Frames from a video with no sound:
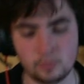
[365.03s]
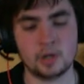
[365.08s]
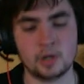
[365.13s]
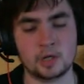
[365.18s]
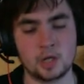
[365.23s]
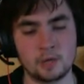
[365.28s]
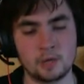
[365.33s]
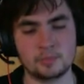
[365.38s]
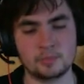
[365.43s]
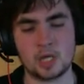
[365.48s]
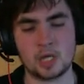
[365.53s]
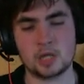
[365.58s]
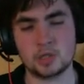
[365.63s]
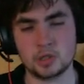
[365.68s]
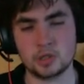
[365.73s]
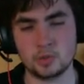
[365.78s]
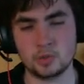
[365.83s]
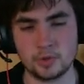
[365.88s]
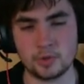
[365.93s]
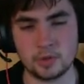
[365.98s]
when it comes at
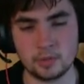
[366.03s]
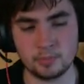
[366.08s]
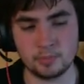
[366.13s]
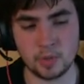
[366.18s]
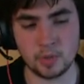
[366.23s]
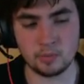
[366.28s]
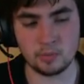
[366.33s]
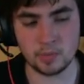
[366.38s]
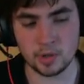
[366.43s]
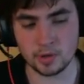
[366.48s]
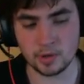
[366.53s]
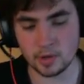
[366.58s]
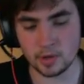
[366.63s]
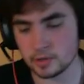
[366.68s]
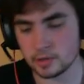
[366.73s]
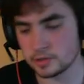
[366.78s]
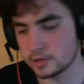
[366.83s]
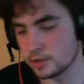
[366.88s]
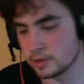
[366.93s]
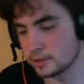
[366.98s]
you with the boat motor.
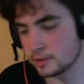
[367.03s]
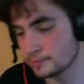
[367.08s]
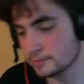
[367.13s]
So